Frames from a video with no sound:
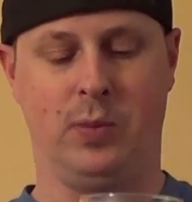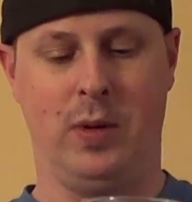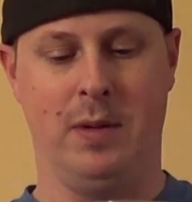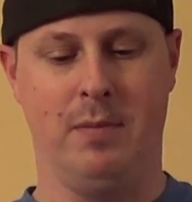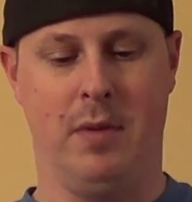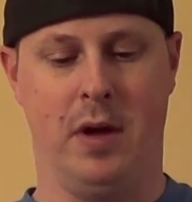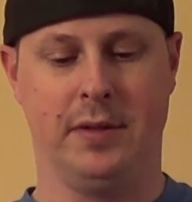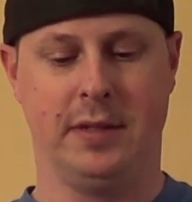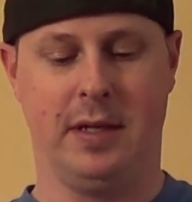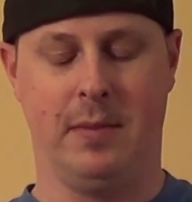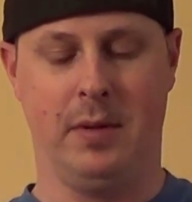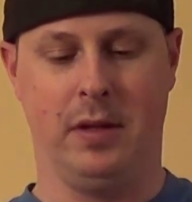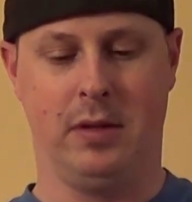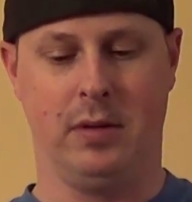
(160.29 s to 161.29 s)
sweet malts
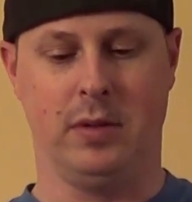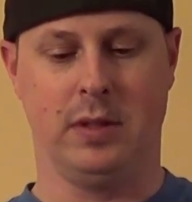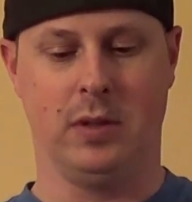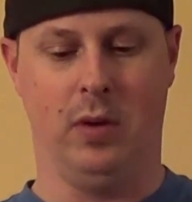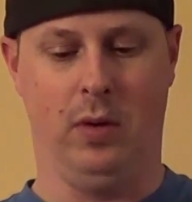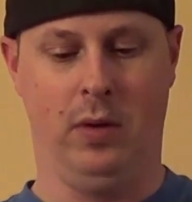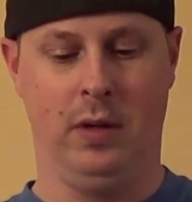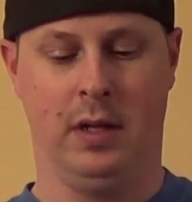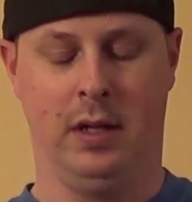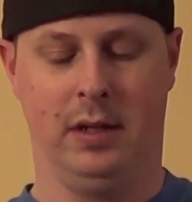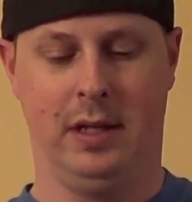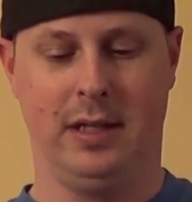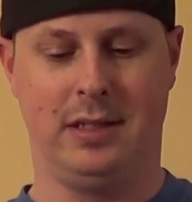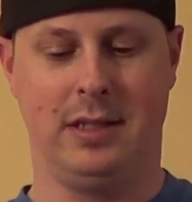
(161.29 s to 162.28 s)
coming through. So
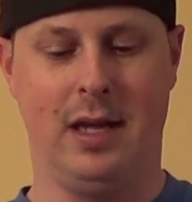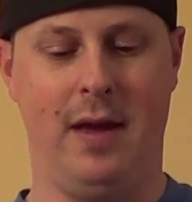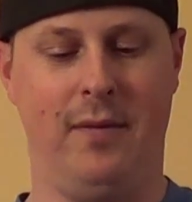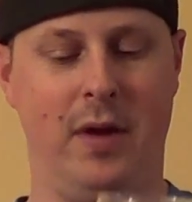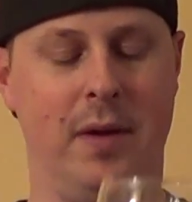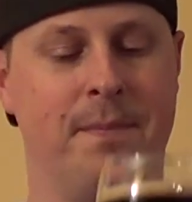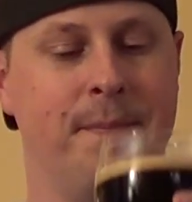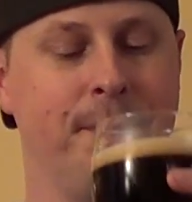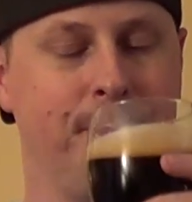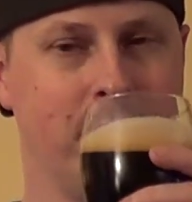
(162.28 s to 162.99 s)
let's dive in.